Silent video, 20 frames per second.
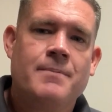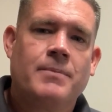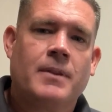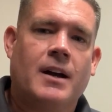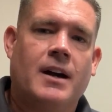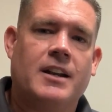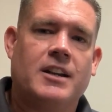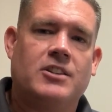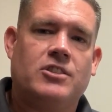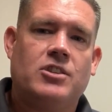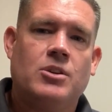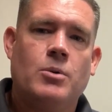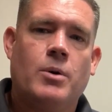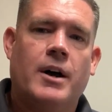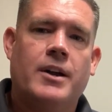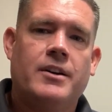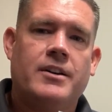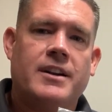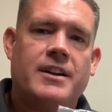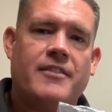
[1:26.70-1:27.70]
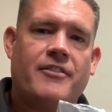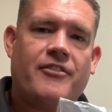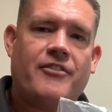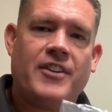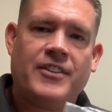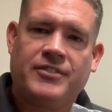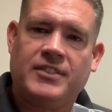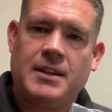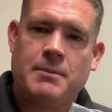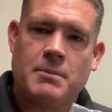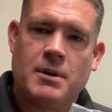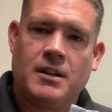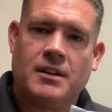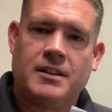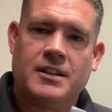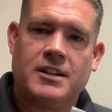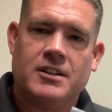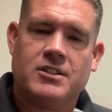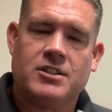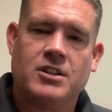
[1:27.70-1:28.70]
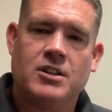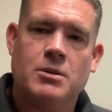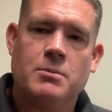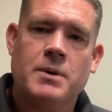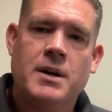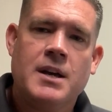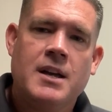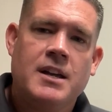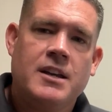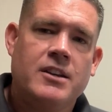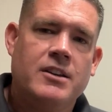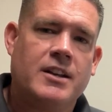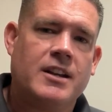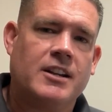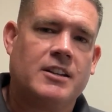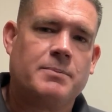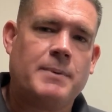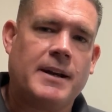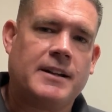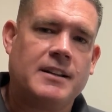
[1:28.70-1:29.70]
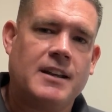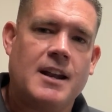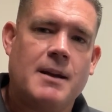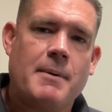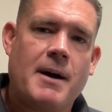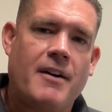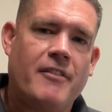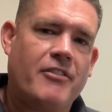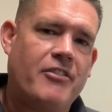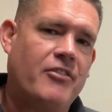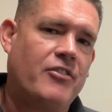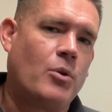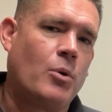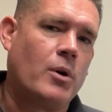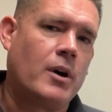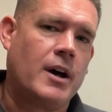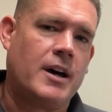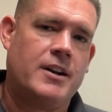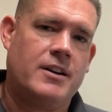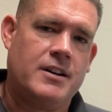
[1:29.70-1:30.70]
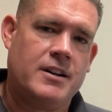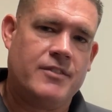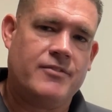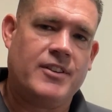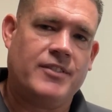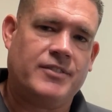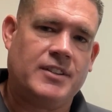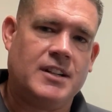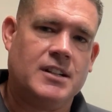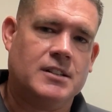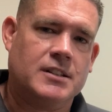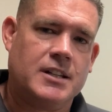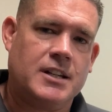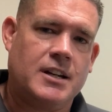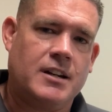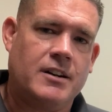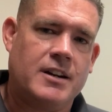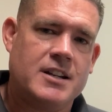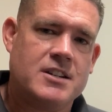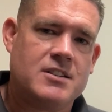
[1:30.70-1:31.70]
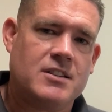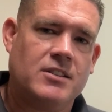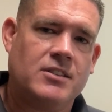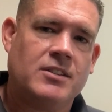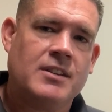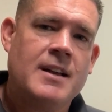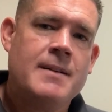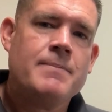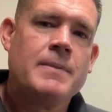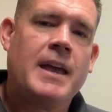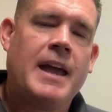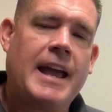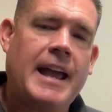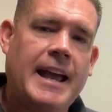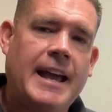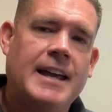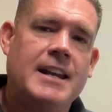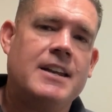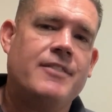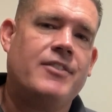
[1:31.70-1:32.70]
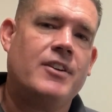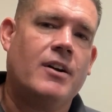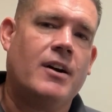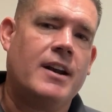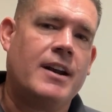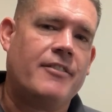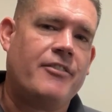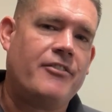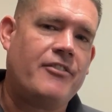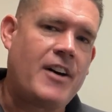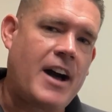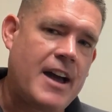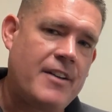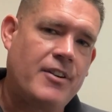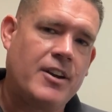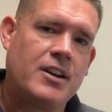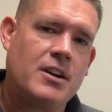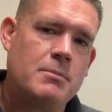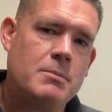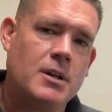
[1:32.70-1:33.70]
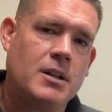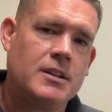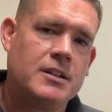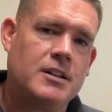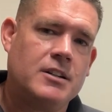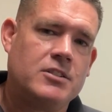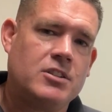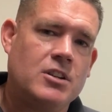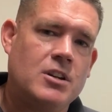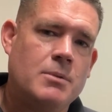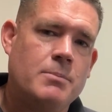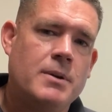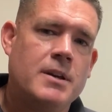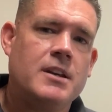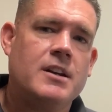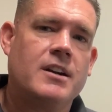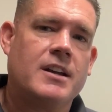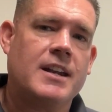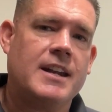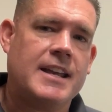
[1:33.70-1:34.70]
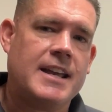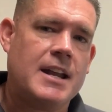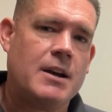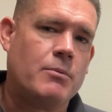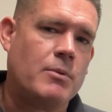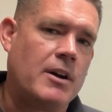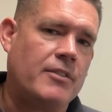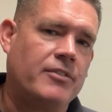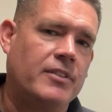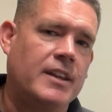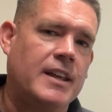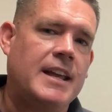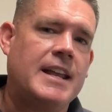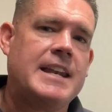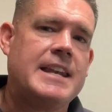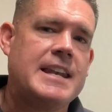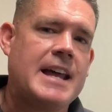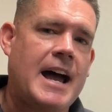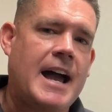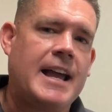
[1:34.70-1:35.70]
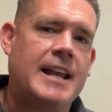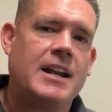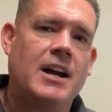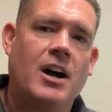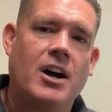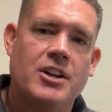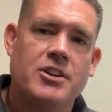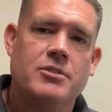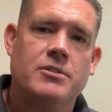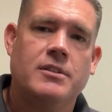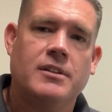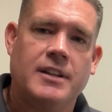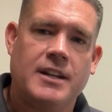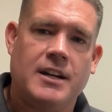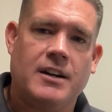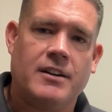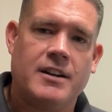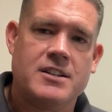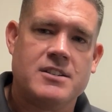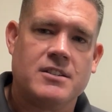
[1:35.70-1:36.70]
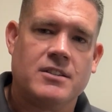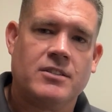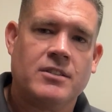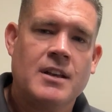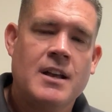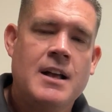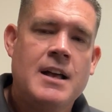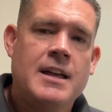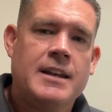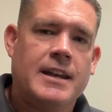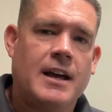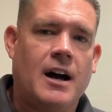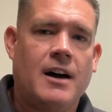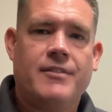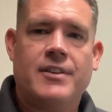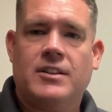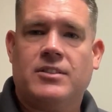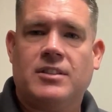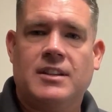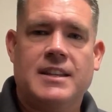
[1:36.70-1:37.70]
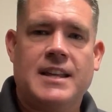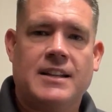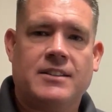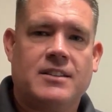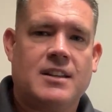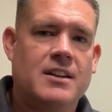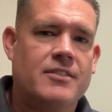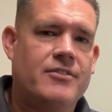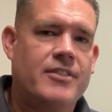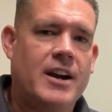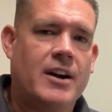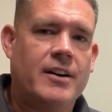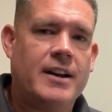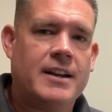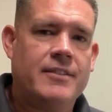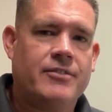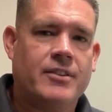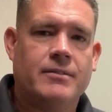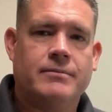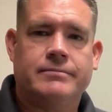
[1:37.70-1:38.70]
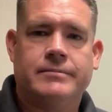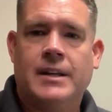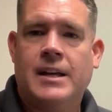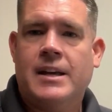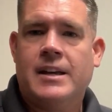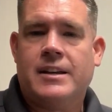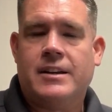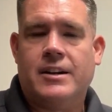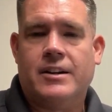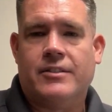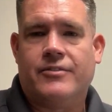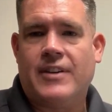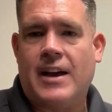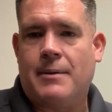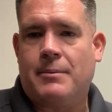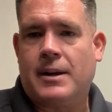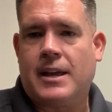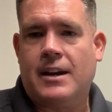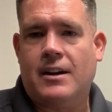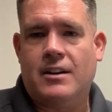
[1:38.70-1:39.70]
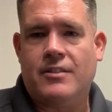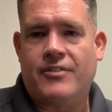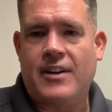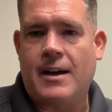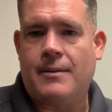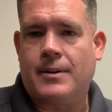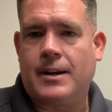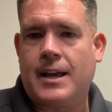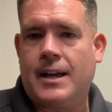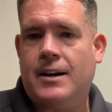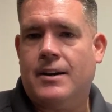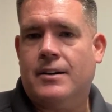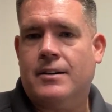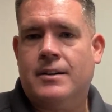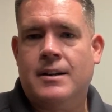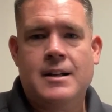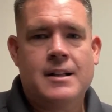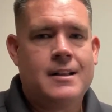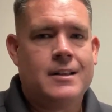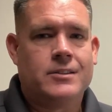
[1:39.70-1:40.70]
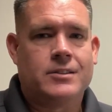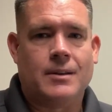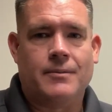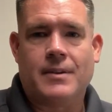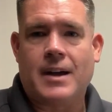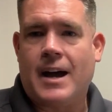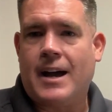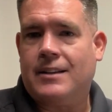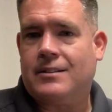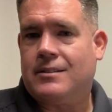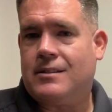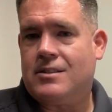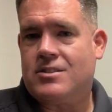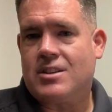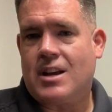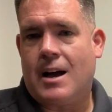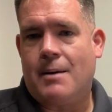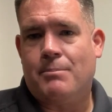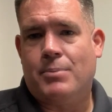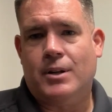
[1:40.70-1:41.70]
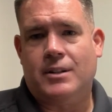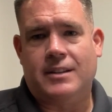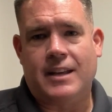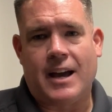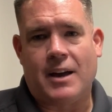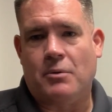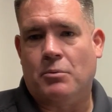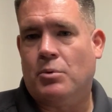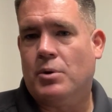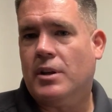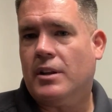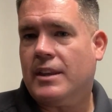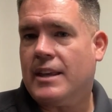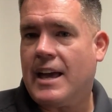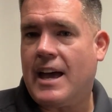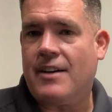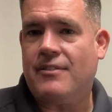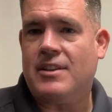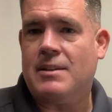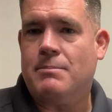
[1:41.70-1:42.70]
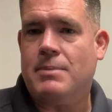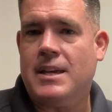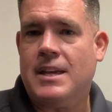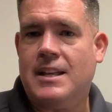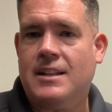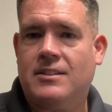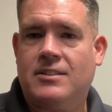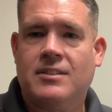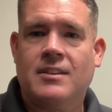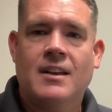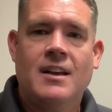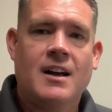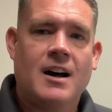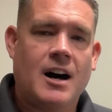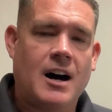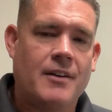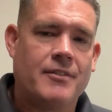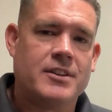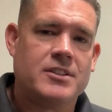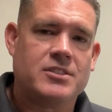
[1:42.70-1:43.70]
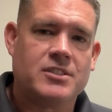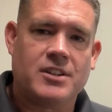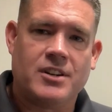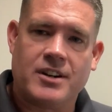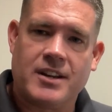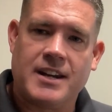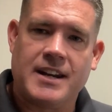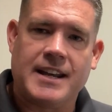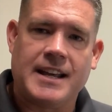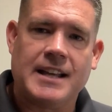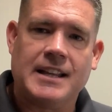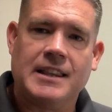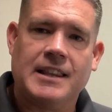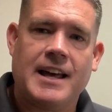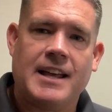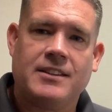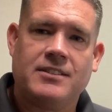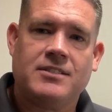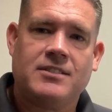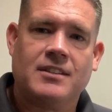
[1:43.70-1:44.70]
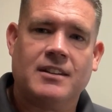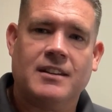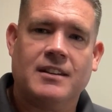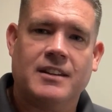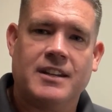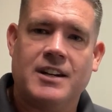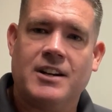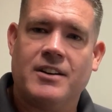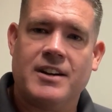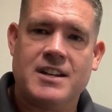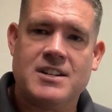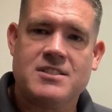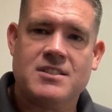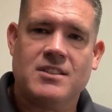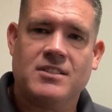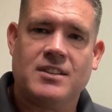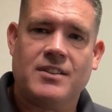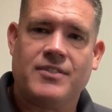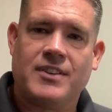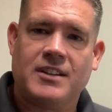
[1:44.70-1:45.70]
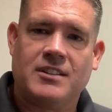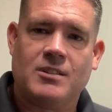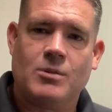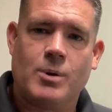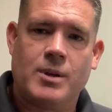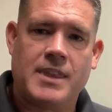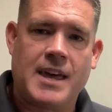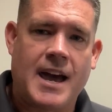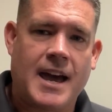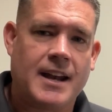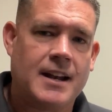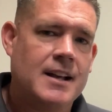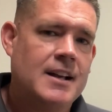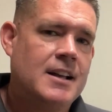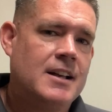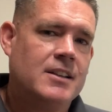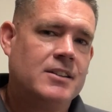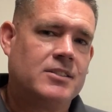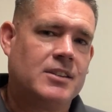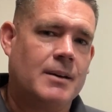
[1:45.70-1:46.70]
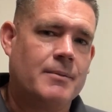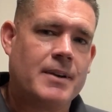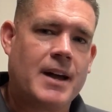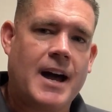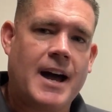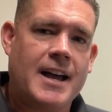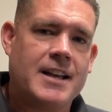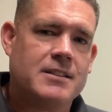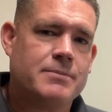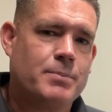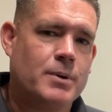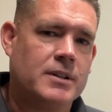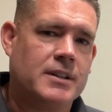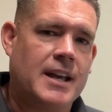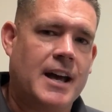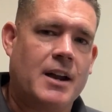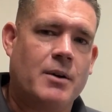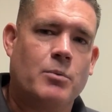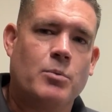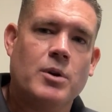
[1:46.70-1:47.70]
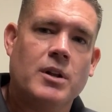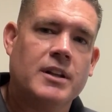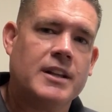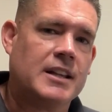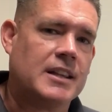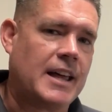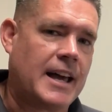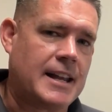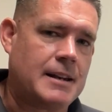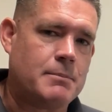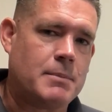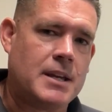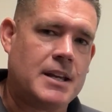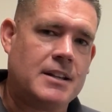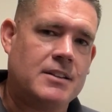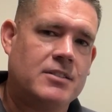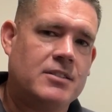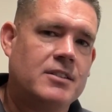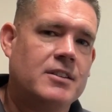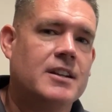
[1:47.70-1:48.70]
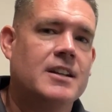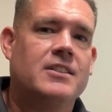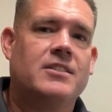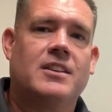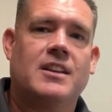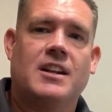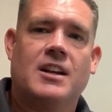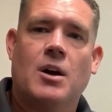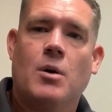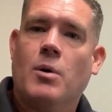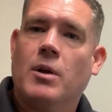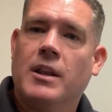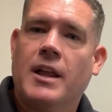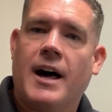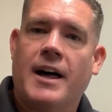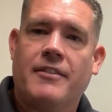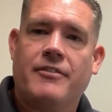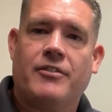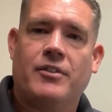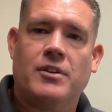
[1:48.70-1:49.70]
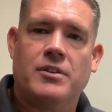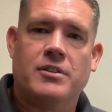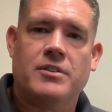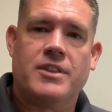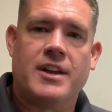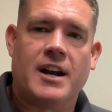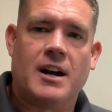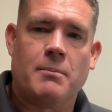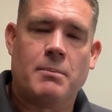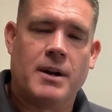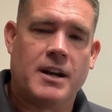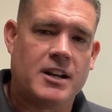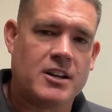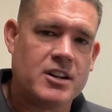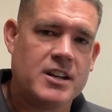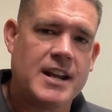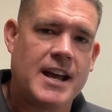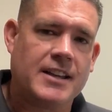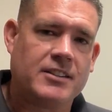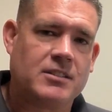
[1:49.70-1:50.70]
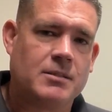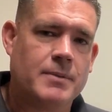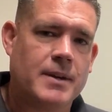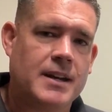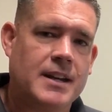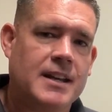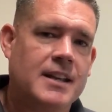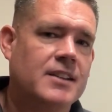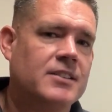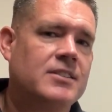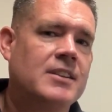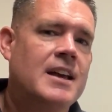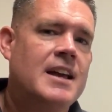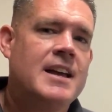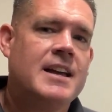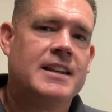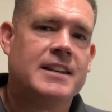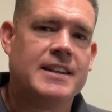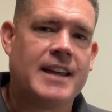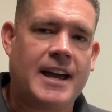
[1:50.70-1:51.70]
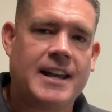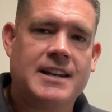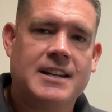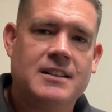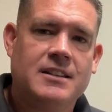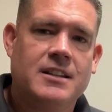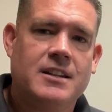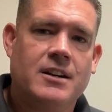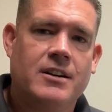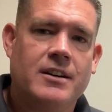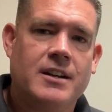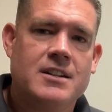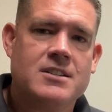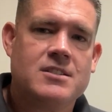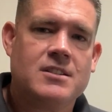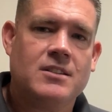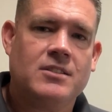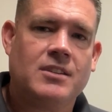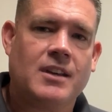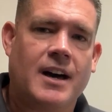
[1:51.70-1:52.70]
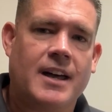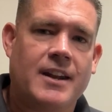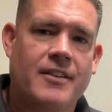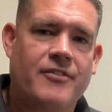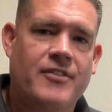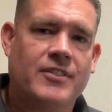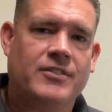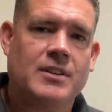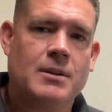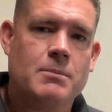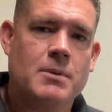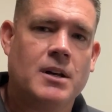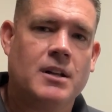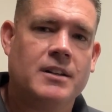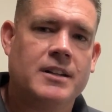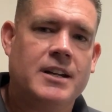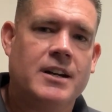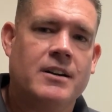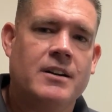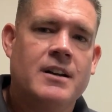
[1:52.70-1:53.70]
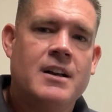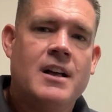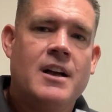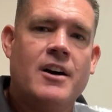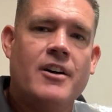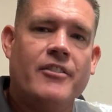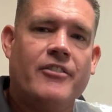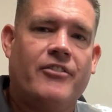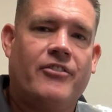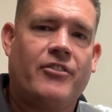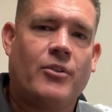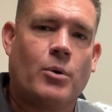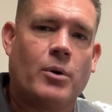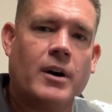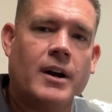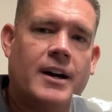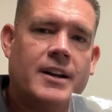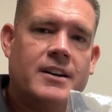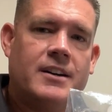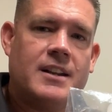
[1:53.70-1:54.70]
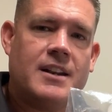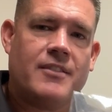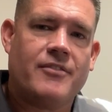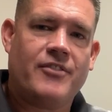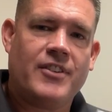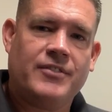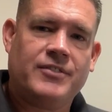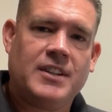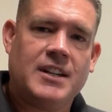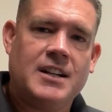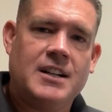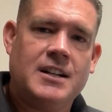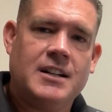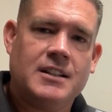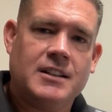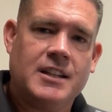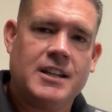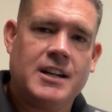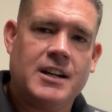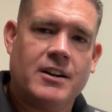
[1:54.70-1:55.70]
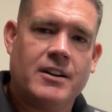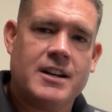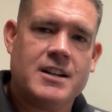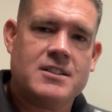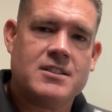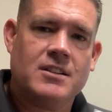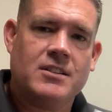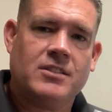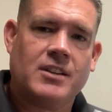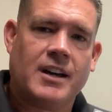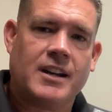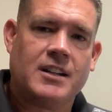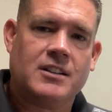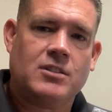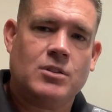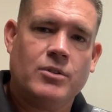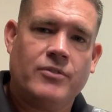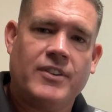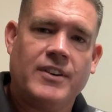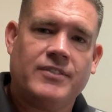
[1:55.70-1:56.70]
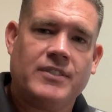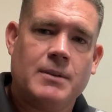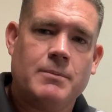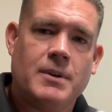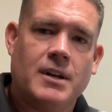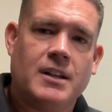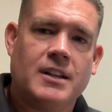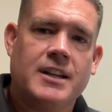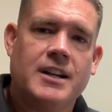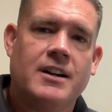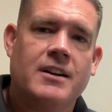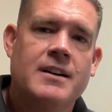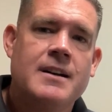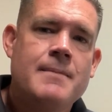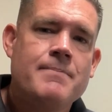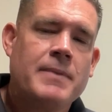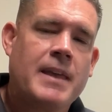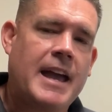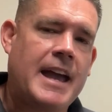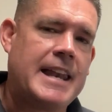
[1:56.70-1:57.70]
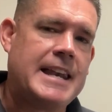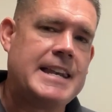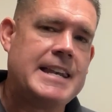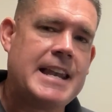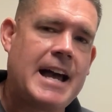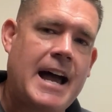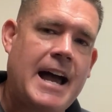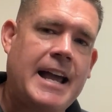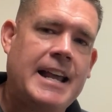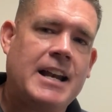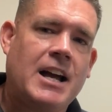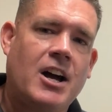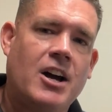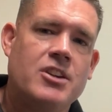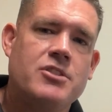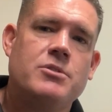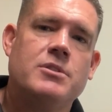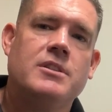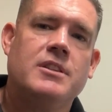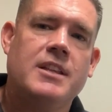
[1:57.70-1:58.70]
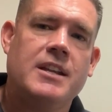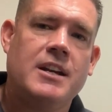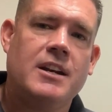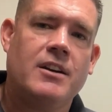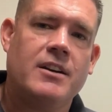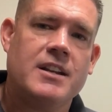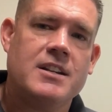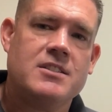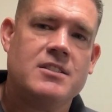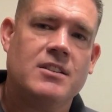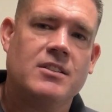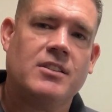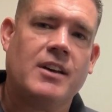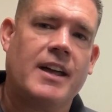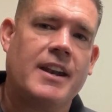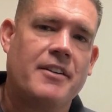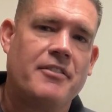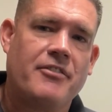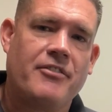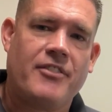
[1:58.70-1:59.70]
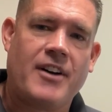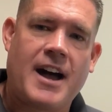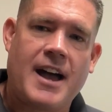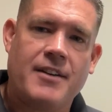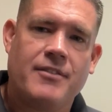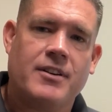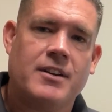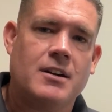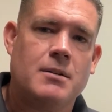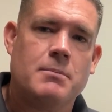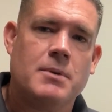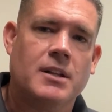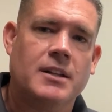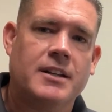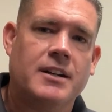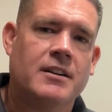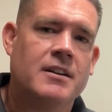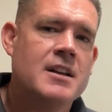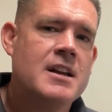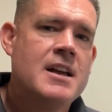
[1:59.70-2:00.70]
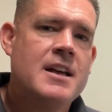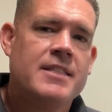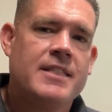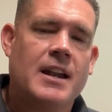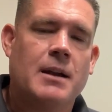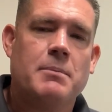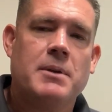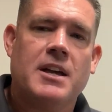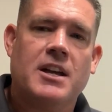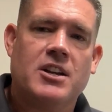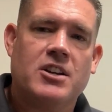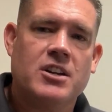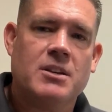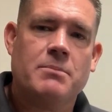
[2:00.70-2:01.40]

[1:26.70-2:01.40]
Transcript: On a 250 milliliter tube, you can expect to get about 450 linear inches. And if you're on a 500 milliliter tube, you're going to get roughly 900 linear inches. Now, obviously, that's going to vary from your fabricator to fabricator. Some guys in the shop put down really heavy beads. Obviously, you're going to get less linear inches if he's doing that. Some guys put down really light beads. It's going to go a lot further there. But a good estimate is 90 linear inches on a 50 milliliter, 450 linear inches on a 250 milliliter, and 900 linear inches on a 500 milliliter. That'll be a good